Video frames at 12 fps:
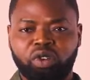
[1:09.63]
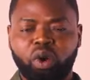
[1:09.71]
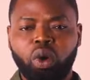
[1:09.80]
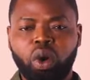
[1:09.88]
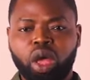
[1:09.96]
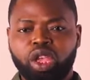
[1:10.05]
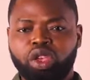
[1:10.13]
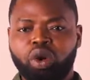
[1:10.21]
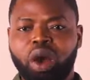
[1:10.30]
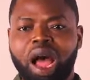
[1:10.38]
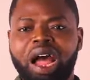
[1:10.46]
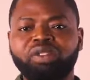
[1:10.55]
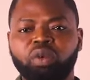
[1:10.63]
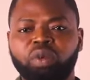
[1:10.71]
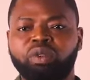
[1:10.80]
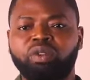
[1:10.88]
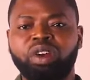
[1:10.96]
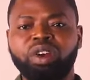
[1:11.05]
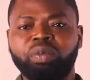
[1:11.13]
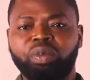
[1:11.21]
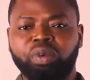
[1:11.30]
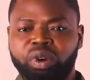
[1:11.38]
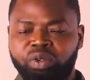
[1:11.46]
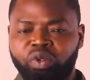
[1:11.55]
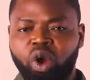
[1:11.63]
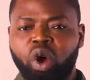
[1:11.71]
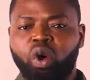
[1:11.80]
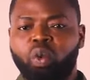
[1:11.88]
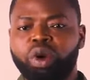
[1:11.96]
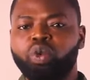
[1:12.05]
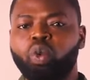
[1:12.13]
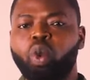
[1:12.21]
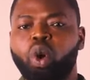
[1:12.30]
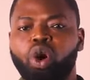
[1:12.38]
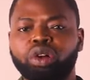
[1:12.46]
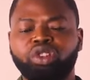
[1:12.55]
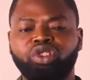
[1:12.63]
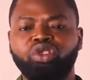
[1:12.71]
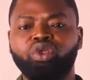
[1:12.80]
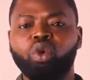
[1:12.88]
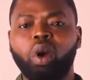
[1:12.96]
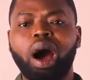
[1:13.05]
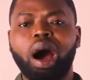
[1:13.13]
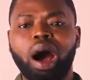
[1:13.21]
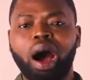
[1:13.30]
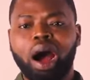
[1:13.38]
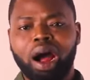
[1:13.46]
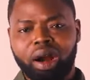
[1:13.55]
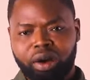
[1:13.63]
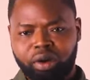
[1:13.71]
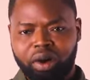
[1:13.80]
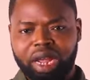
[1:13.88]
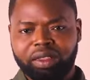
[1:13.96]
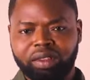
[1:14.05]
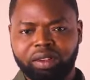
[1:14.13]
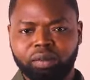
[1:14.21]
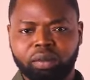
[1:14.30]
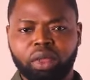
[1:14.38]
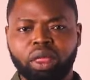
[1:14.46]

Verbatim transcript: So you have to be very brief with what you are writing.